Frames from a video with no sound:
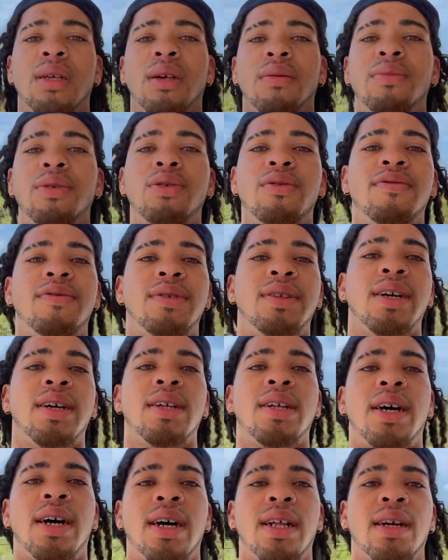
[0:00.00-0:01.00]
beautiful day
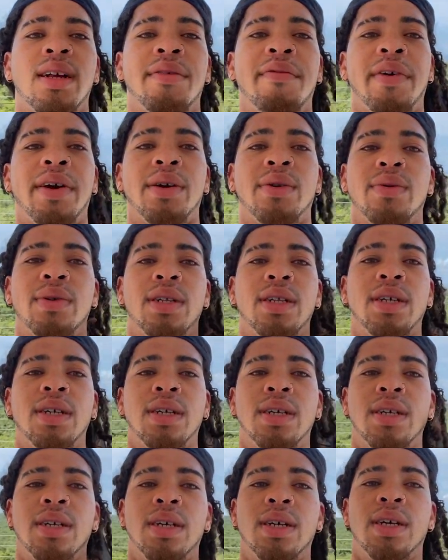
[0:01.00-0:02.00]
on the island of
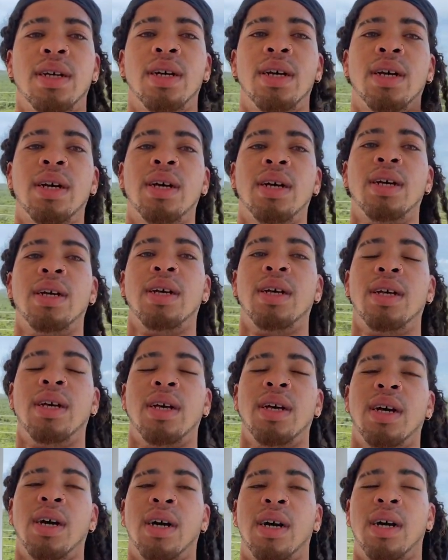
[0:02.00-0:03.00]
Anguilla.
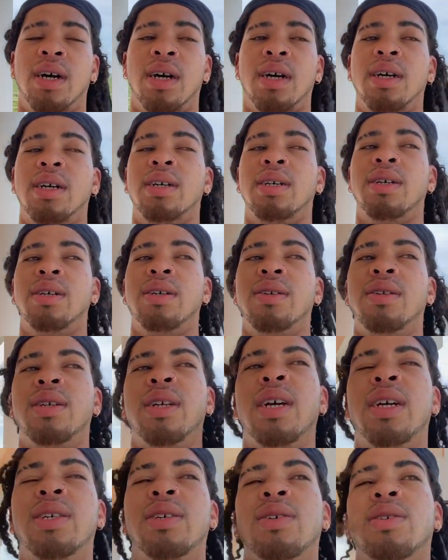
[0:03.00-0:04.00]
Uh,
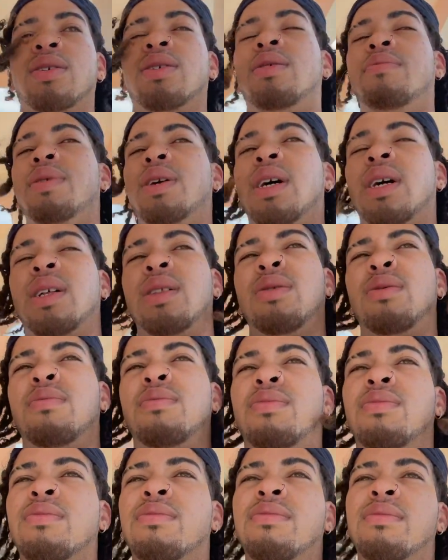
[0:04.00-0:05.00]
today's just gonna be like
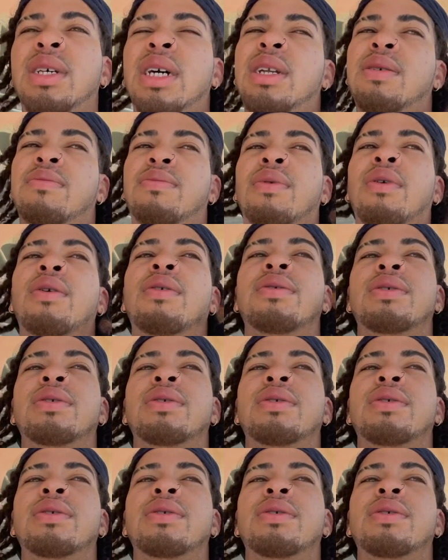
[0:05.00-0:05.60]
a, not a boring